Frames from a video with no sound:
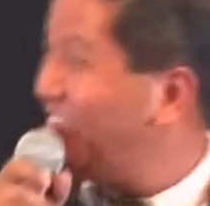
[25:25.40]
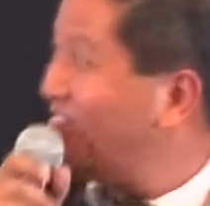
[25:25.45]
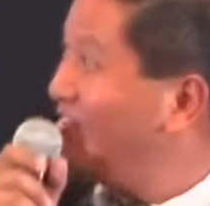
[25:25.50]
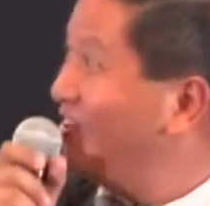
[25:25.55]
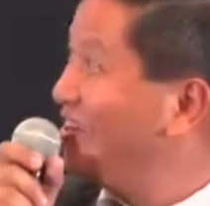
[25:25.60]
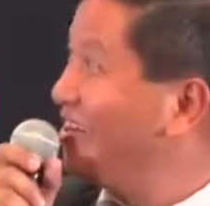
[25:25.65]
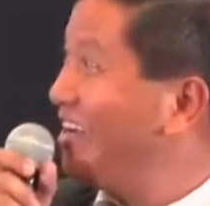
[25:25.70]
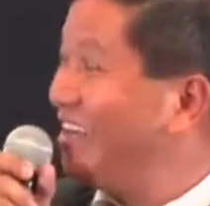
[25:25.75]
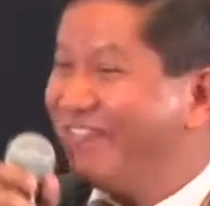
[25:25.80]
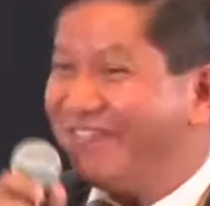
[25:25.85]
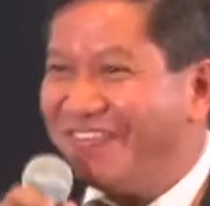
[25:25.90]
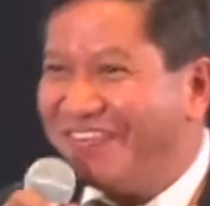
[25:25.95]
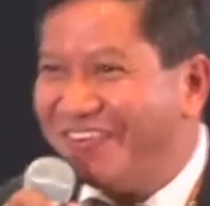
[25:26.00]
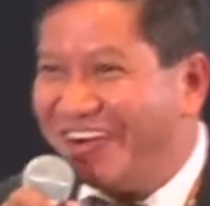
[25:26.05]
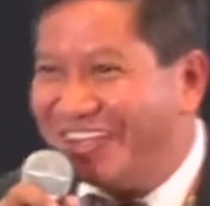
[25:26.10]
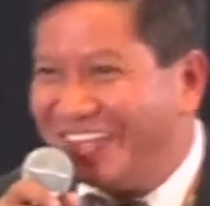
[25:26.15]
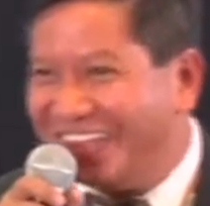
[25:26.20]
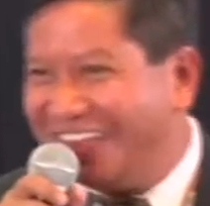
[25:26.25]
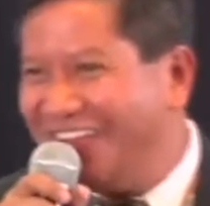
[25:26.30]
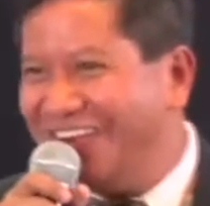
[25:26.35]
them to dream
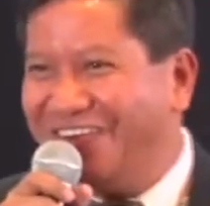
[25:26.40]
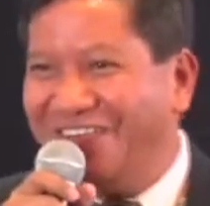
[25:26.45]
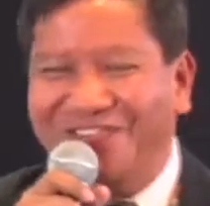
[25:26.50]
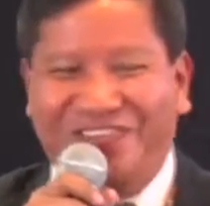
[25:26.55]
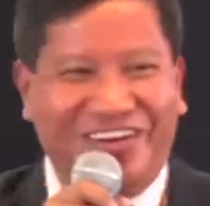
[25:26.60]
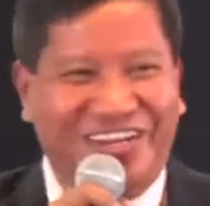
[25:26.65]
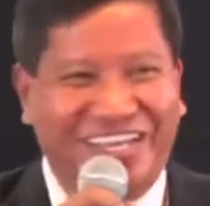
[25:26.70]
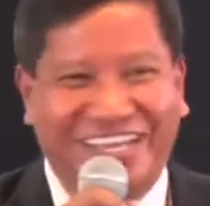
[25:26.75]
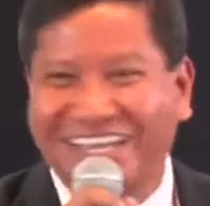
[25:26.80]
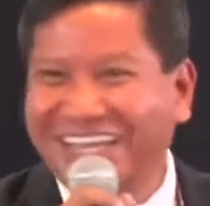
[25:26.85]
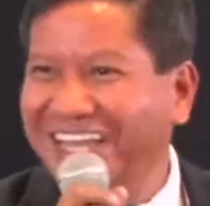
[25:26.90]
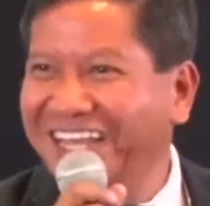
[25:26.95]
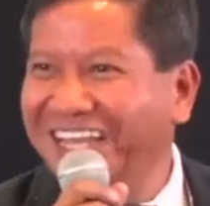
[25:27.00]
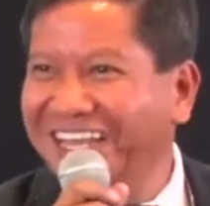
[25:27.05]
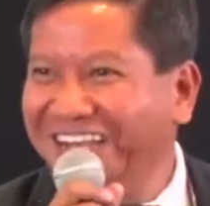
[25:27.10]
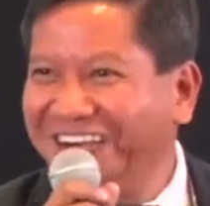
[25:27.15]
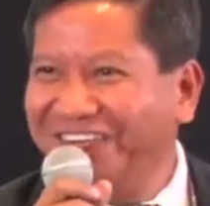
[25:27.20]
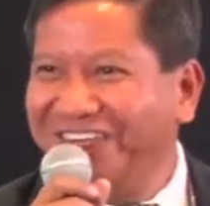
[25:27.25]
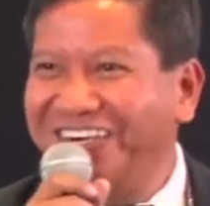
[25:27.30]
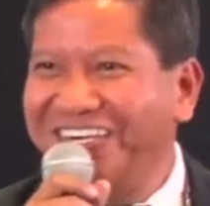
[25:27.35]
about
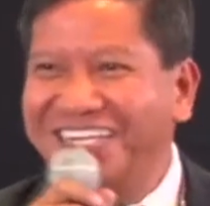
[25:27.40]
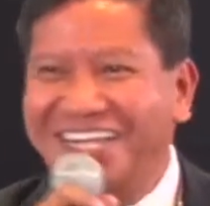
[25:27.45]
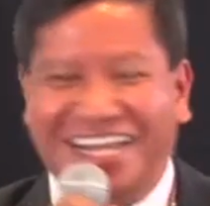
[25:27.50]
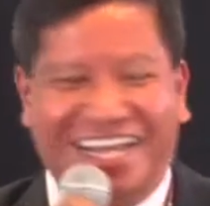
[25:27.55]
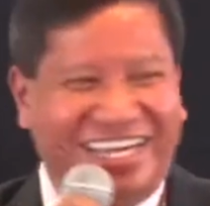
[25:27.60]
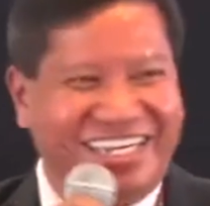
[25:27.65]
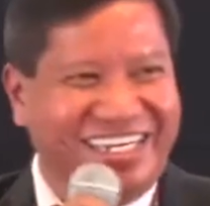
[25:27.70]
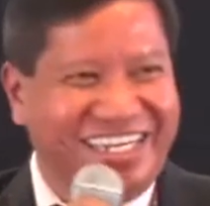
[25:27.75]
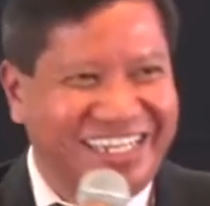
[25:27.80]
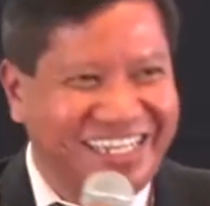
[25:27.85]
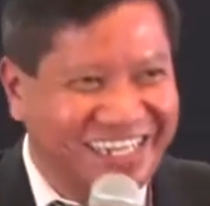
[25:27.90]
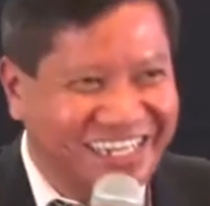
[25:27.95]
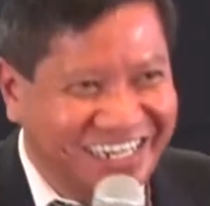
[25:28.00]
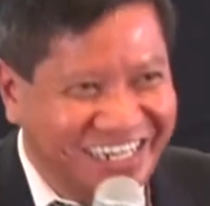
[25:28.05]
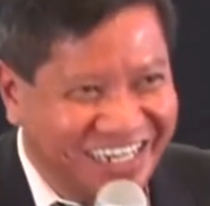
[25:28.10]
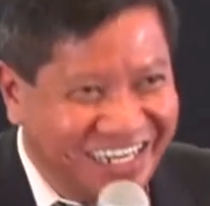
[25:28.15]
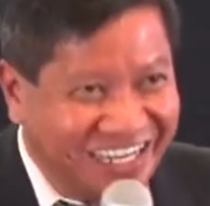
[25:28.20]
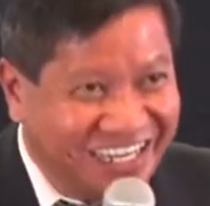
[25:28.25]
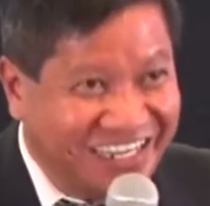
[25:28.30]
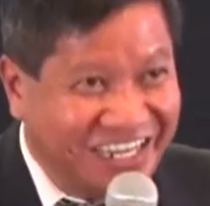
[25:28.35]
hopefully commercializing
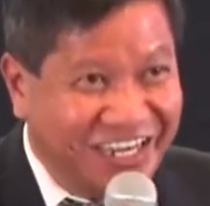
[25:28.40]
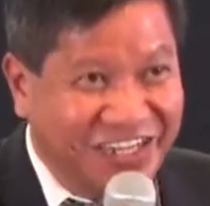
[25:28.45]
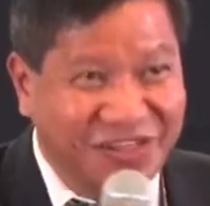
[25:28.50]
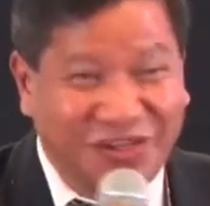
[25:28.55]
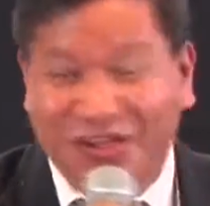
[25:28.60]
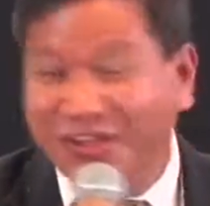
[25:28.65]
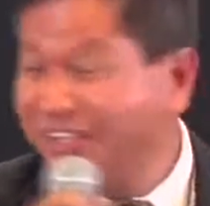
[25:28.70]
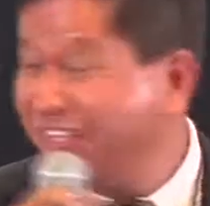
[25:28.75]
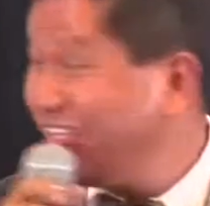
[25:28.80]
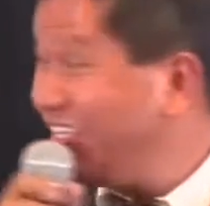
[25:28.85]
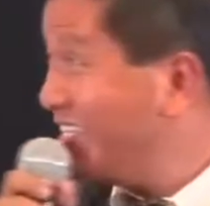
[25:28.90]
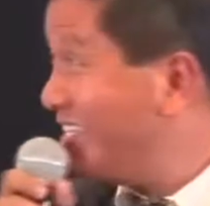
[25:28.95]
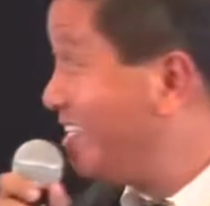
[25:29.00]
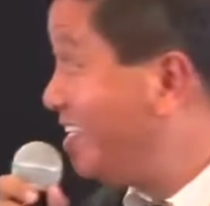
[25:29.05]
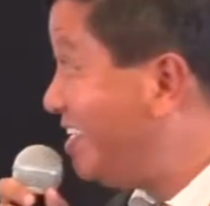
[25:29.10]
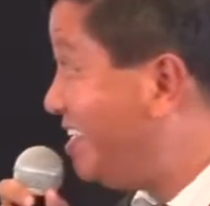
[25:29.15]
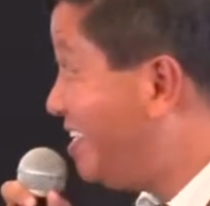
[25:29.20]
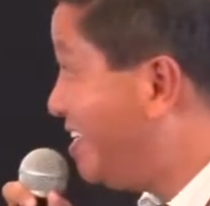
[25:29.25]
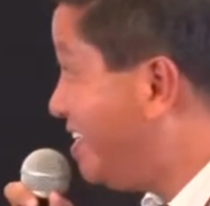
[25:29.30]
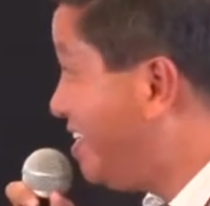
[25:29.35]
their technologies.
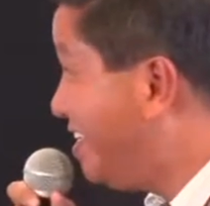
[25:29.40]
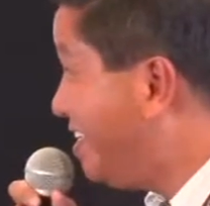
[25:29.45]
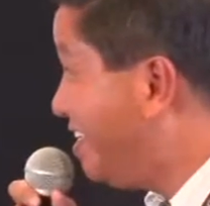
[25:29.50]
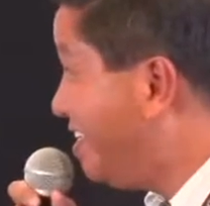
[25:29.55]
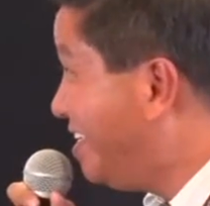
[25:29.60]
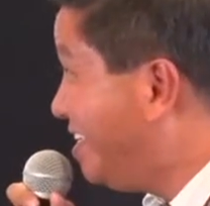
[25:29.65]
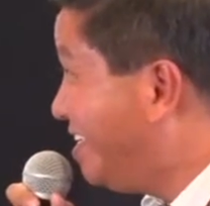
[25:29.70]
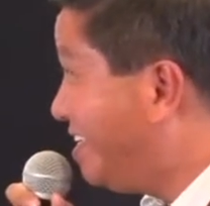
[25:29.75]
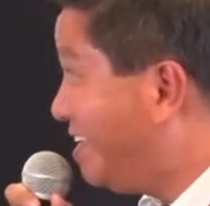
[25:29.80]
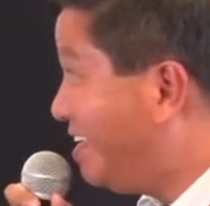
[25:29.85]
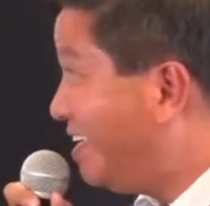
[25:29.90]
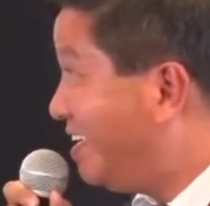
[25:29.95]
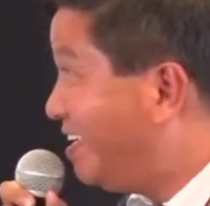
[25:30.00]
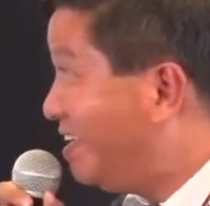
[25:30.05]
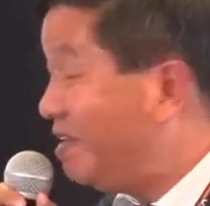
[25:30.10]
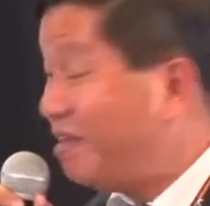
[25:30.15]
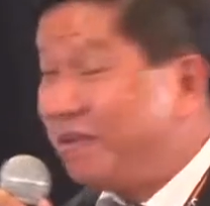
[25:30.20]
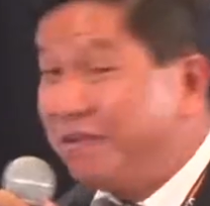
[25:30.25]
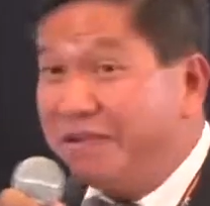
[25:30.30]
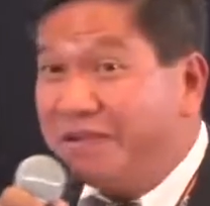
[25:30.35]

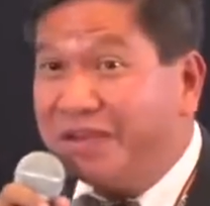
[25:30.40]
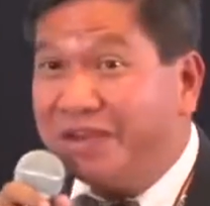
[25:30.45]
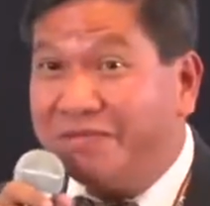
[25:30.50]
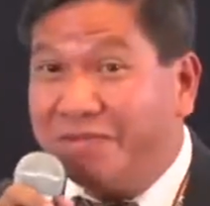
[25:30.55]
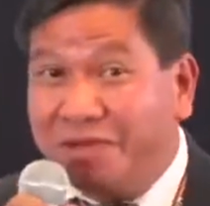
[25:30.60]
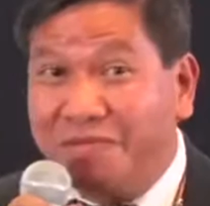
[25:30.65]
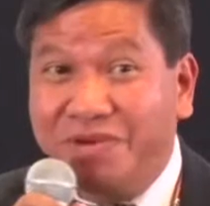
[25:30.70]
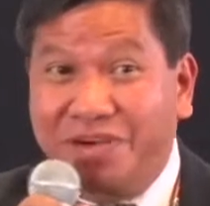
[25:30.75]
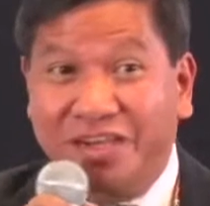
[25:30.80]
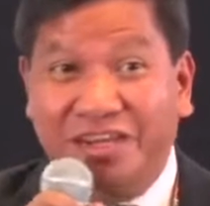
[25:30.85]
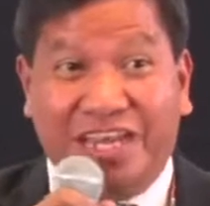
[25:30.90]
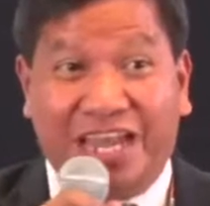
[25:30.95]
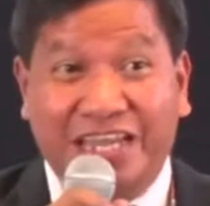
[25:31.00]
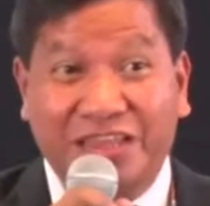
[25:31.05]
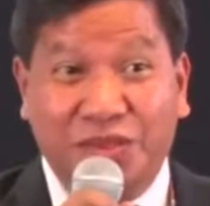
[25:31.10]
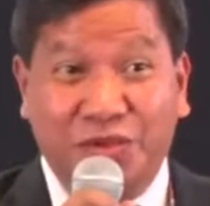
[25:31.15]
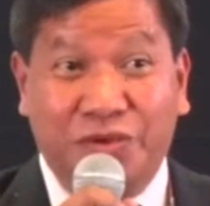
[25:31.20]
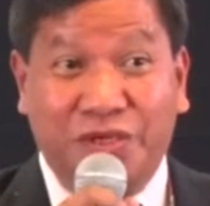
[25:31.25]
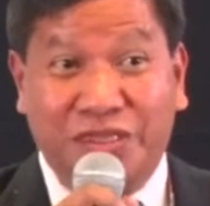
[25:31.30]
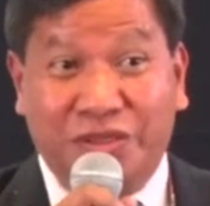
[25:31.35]
Remember, you
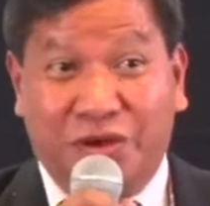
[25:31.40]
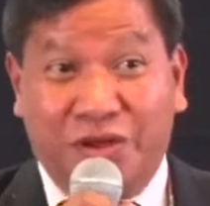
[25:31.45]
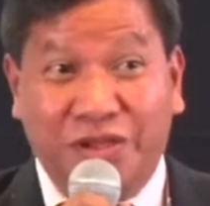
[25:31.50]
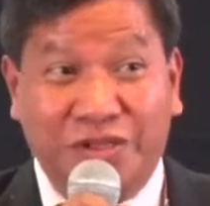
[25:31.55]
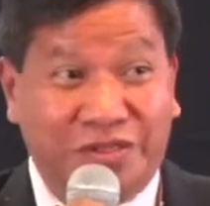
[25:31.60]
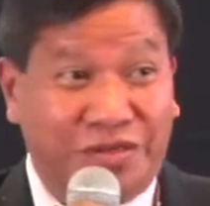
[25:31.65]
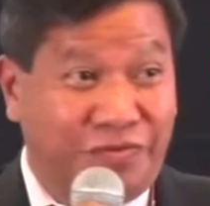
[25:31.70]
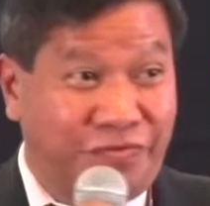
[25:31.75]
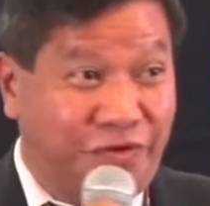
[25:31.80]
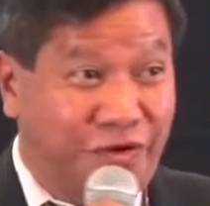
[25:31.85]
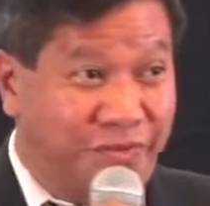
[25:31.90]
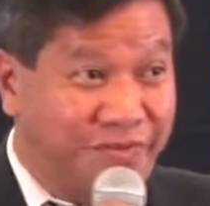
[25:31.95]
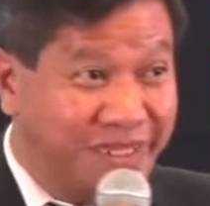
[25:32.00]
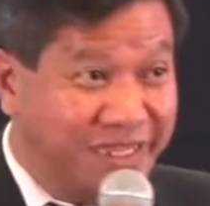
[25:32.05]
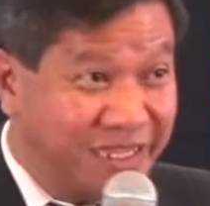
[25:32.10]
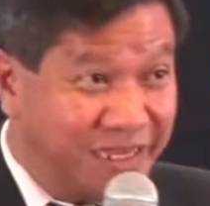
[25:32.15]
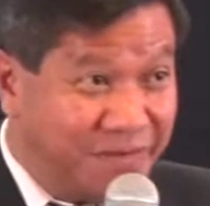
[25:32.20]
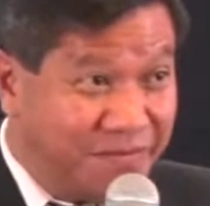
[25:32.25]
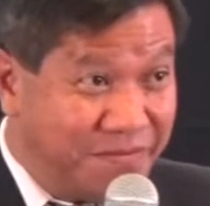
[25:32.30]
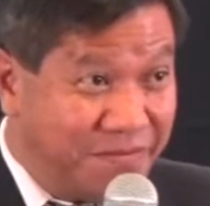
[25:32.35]
can't do it all, so form a
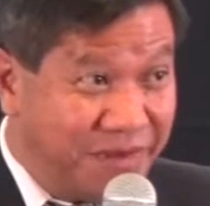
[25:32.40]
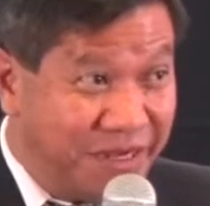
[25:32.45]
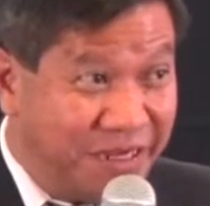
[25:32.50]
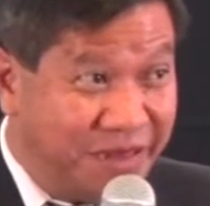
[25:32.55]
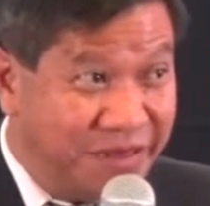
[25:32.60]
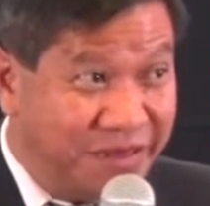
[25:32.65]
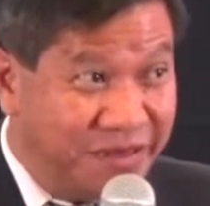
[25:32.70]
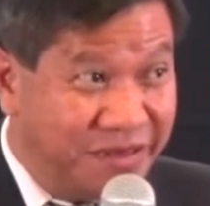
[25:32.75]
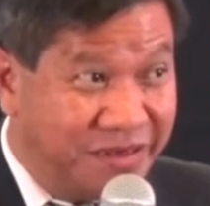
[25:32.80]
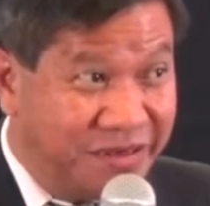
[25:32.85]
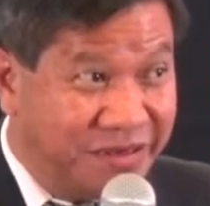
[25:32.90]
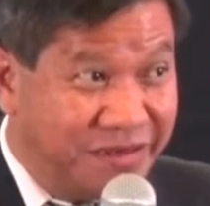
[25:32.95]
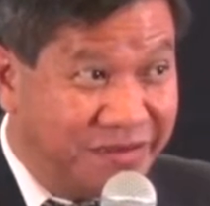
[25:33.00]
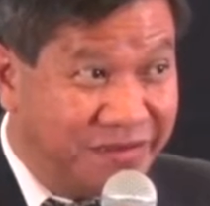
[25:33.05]
team.